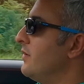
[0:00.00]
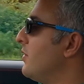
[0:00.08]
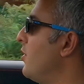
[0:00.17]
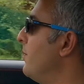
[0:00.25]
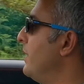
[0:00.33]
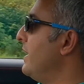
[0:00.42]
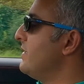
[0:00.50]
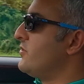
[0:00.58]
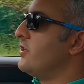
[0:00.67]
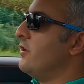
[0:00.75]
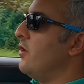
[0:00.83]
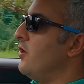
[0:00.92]

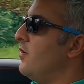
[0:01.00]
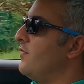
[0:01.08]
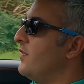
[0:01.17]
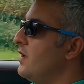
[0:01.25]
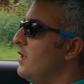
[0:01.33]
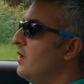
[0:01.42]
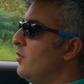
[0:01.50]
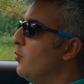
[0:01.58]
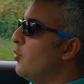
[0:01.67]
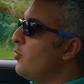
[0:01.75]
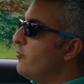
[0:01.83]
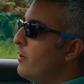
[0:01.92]
combination of
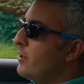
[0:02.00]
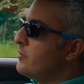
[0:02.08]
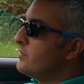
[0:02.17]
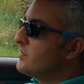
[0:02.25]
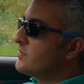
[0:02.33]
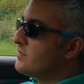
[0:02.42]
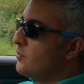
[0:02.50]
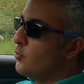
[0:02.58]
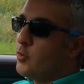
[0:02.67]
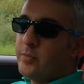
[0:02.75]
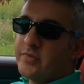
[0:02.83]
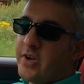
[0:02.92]
warm roads,
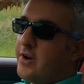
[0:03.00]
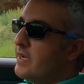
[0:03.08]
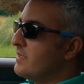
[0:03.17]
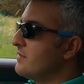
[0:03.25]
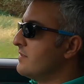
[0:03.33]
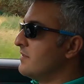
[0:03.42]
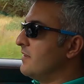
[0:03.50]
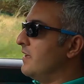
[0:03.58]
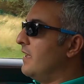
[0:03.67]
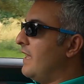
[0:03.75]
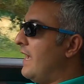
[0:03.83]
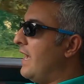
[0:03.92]
warm tyres,
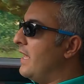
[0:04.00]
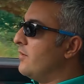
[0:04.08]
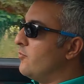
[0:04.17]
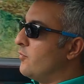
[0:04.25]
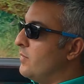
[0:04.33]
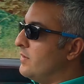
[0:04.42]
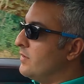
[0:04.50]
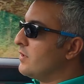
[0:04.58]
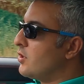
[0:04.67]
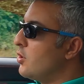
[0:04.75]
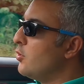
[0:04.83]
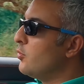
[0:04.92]
and
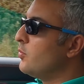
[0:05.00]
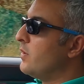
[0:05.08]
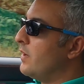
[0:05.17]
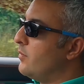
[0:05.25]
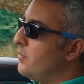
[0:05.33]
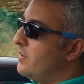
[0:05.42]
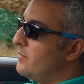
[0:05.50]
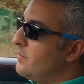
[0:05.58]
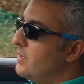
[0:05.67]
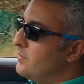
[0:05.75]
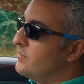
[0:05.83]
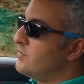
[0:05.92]
cool,
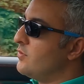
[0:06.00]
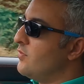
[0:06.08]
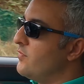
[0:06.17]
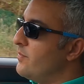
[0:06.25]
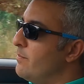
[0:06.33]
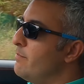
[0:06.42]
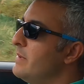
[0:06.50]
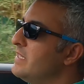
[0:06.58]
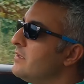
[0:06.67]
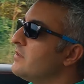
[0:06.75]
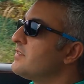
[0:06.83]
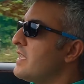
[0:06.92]
well, sort of
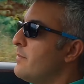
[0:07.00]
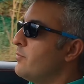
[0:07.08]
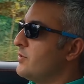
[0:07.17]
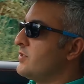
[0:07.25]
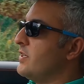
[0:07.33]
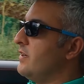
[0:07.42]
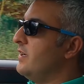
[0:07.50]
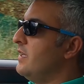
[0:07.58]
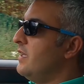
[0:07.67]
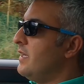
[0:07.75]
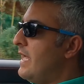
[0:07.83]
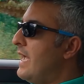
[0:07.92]
middle temperature
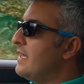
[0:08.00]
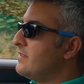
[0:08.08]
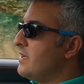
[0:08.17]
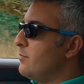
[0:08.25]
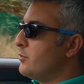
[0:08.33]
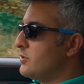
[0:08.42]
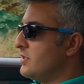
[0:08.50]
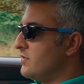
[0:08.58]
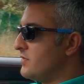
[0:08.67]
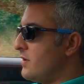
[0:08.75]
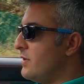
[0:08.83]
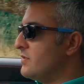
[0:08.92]
air temperature,
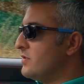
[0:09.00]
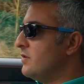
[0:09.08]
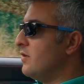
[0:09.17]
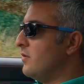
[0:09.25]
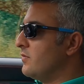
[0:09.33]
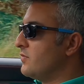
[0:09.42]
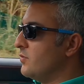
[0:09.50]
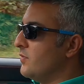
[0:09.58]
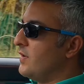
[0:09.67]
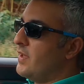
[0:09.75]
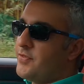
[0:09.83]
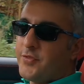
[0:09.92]
so it's not sort
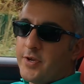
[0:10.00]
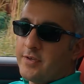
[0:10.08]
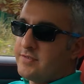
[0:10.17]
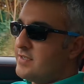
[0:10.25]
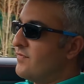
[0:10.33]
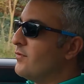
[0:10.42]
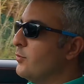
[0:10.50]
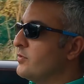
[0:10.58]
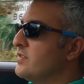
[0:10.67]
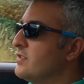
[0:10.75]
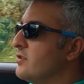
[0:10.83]
of like 30-40